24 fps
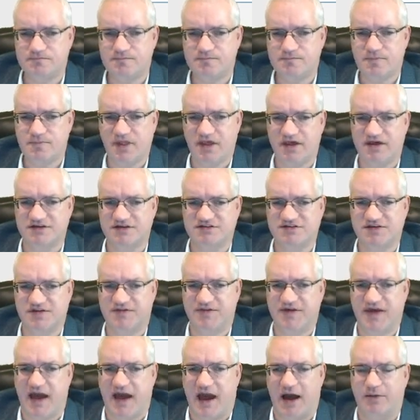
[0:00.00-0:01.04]
is that the
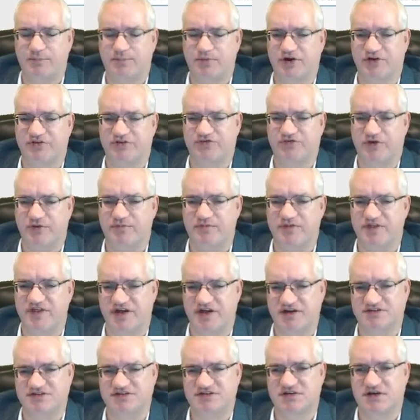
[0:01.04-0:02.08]
output from
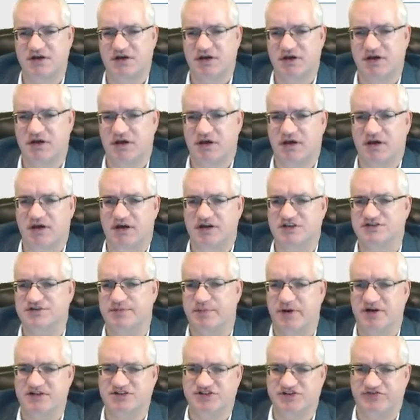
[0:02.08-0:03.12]
this is a bunch
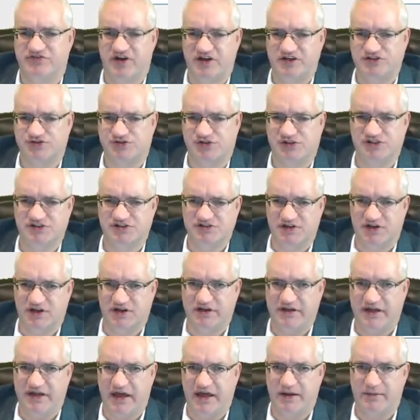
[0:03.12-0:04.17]
of entries in a
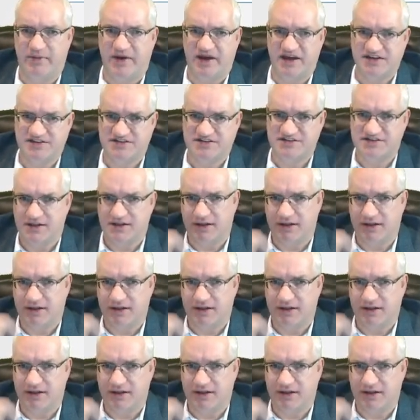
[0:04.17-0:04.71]
database